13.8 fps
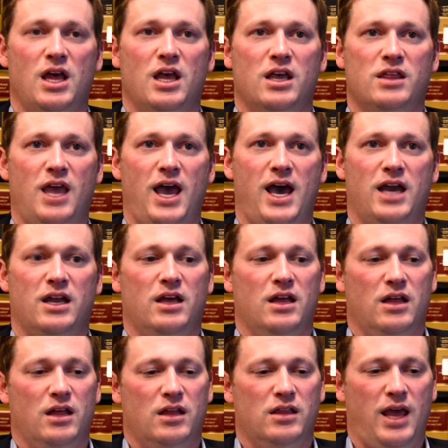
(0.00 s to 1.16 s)
that
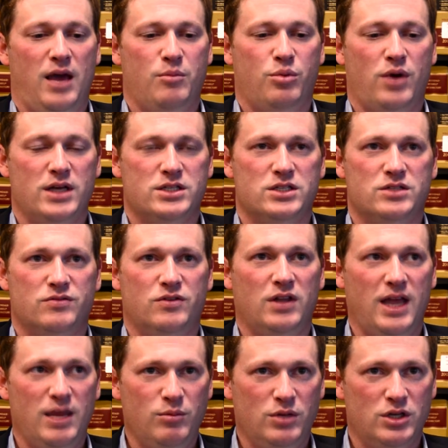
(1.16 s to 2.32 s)
that process of
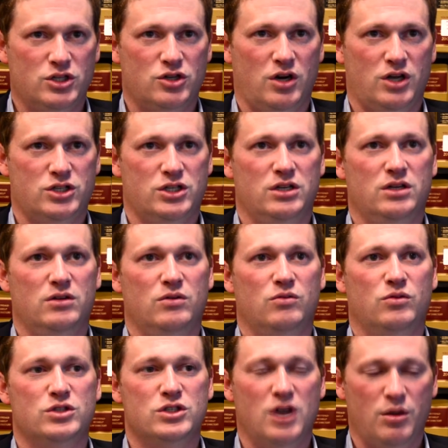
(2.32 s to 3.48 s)
claim construction
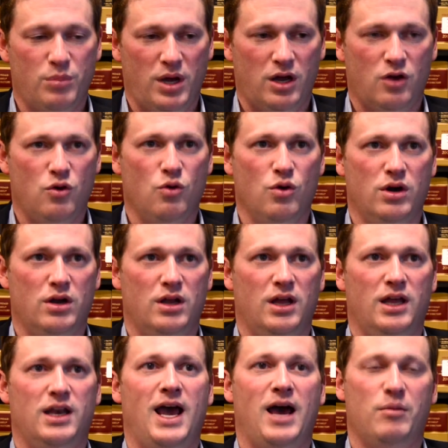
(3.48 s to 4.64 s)
was done by a court
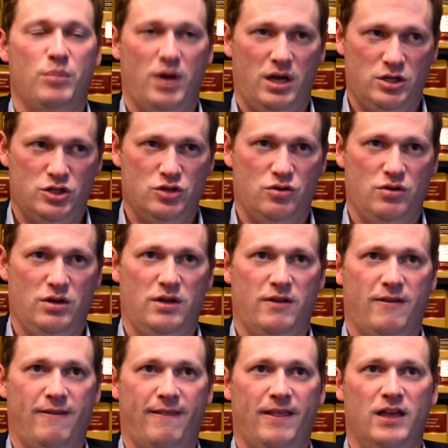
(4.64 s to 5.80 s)
and not by a jury.
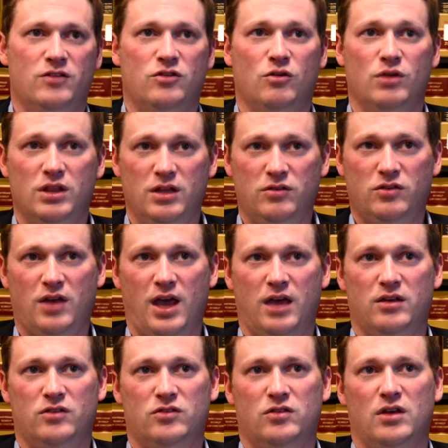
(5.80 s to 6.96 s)
And so in this
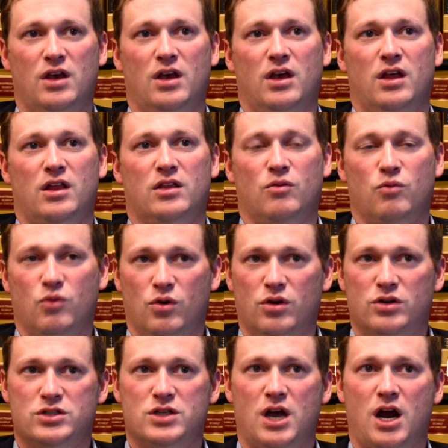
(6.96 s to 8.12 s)
case, the
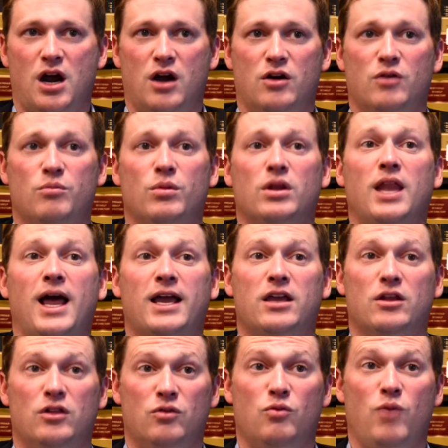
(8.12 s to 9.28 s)
words are
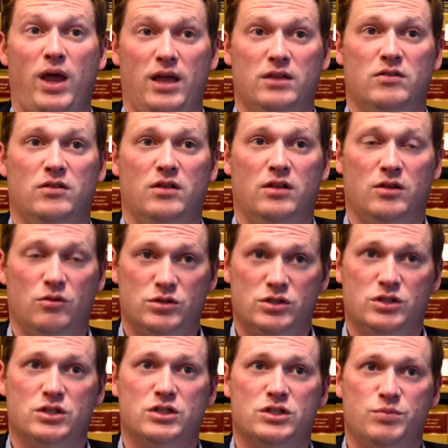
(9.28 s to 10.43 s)
molecular weight, that there was a
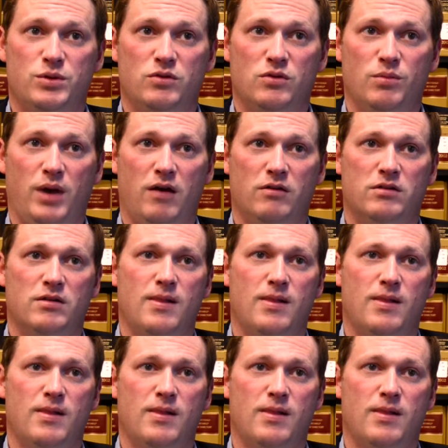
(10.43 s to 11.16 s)
dispute about.